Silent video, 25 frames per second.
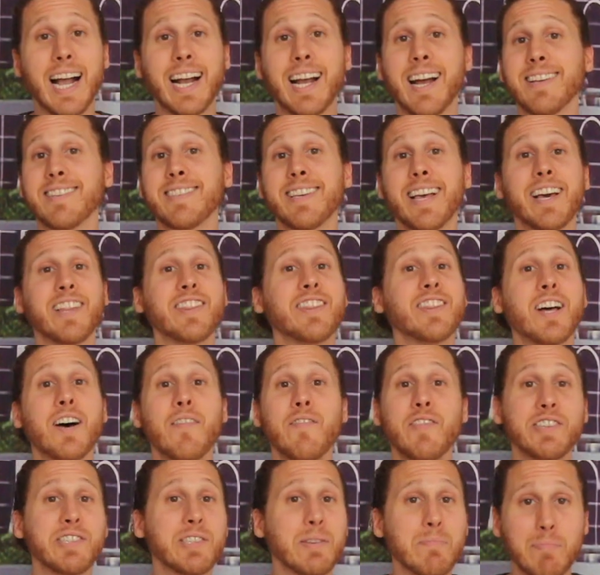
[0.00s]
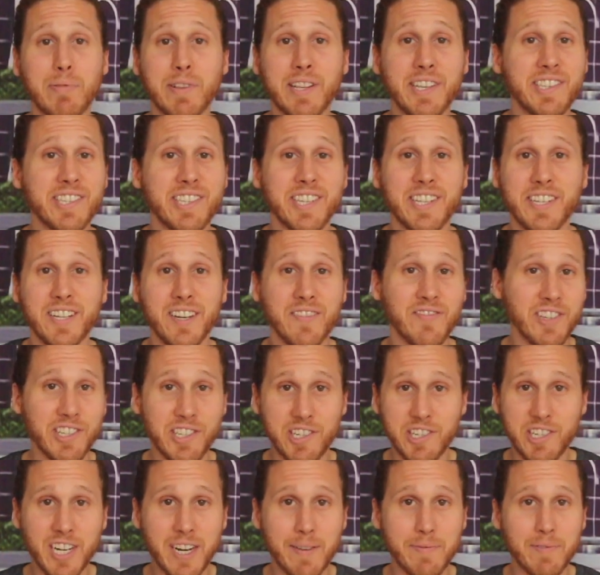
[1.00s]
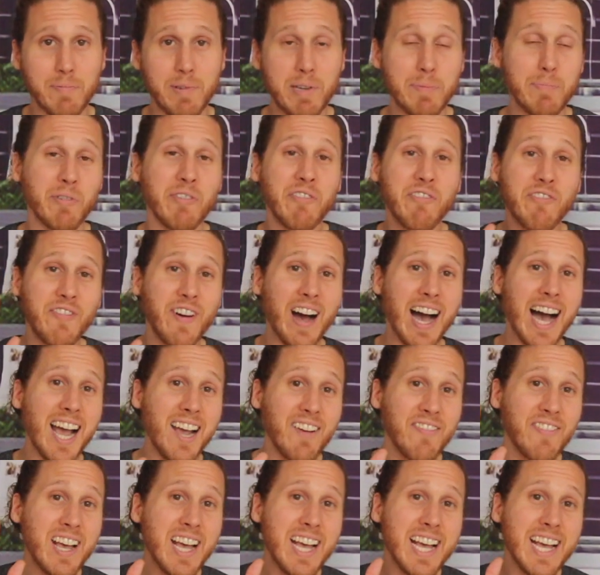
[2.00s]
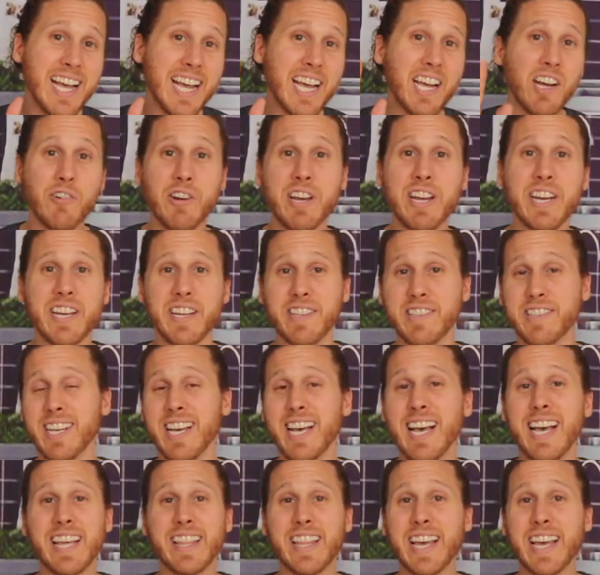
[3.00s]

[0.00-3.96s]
I gotta say, I love the simplicity of these chips, people. 5 ingredients.